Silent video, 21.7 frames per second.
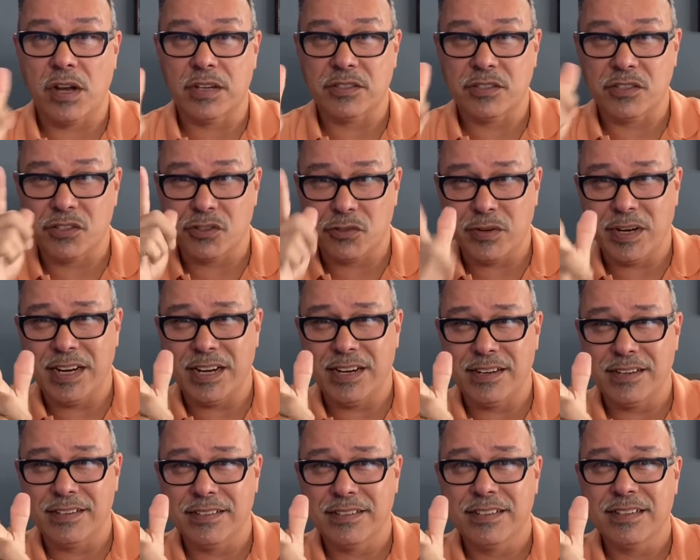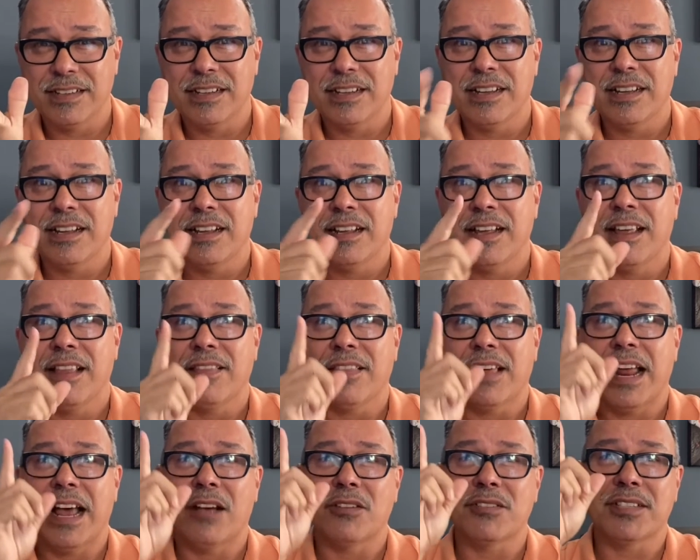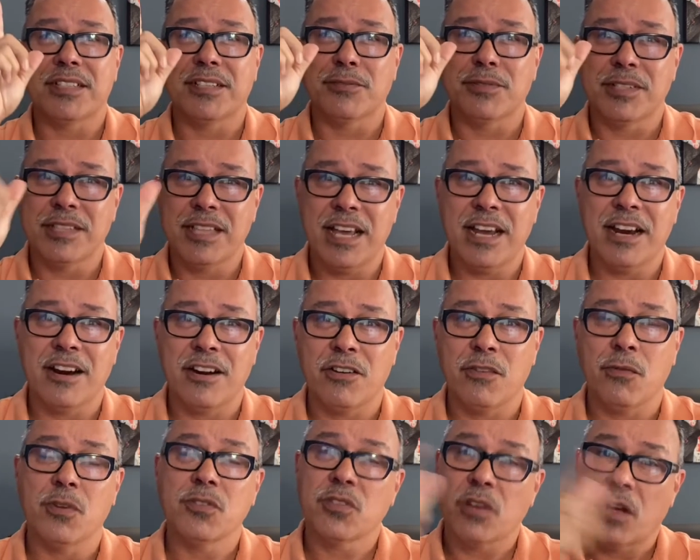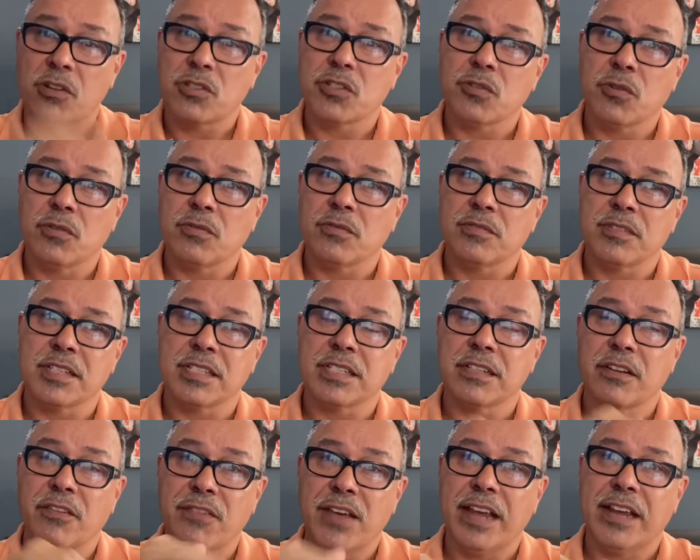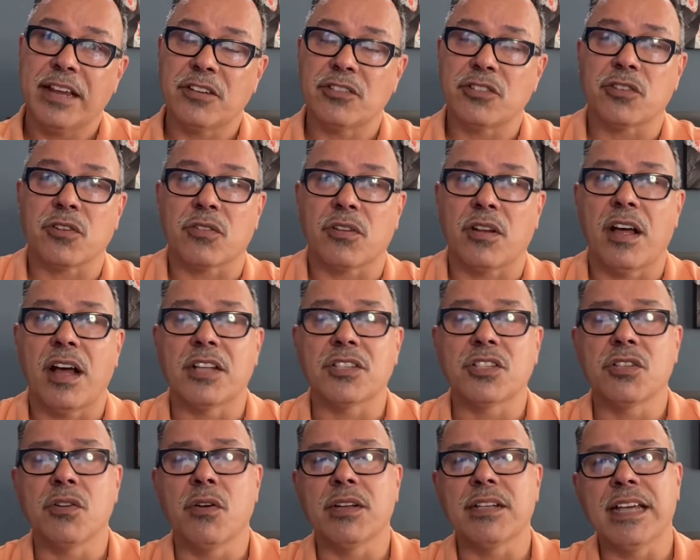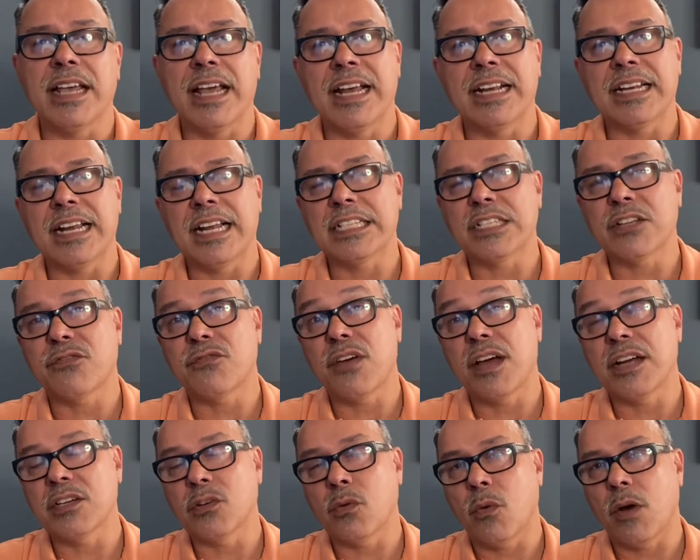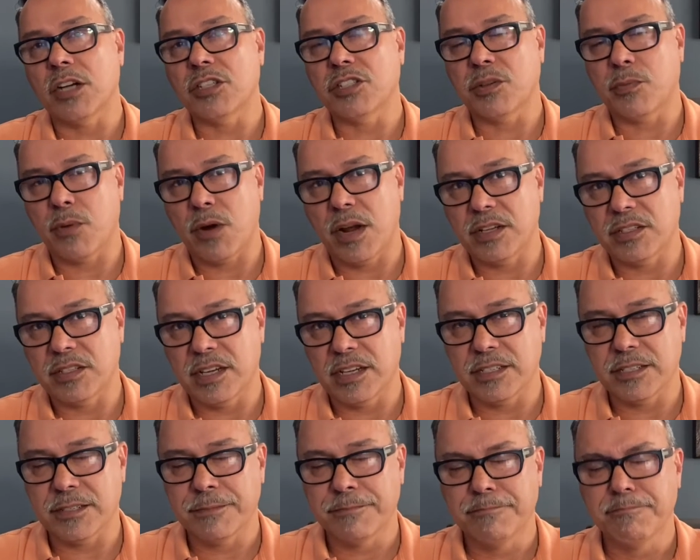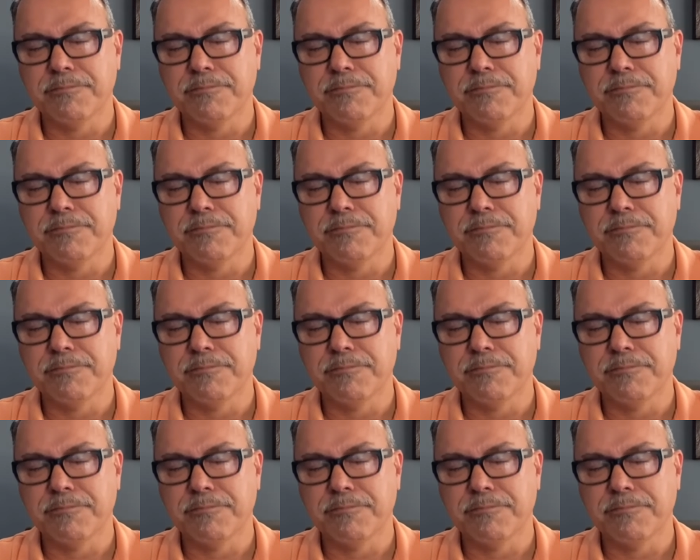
the street, the house that was there was also just a vacant dirt lot. So it's fun to watch the process.